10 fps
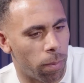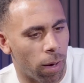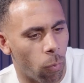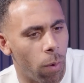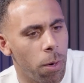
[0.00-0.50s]

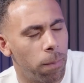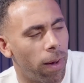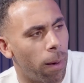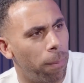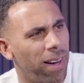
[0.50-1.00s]
But when we play,
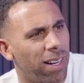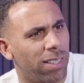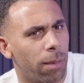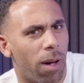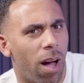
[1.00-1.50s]
I play
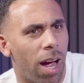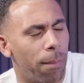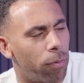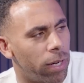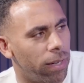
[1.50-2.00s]
against him at
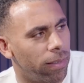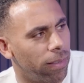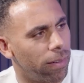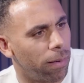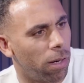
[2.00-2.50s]
Highbury,
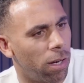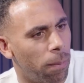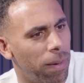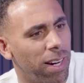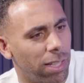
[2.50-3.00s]
uh,
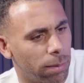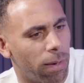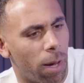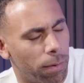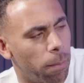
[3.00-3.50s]
play against him
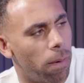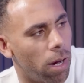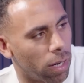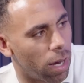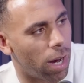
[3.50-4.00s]
at Upton
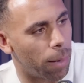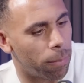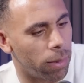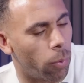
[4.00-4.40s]
Park and at Highbury.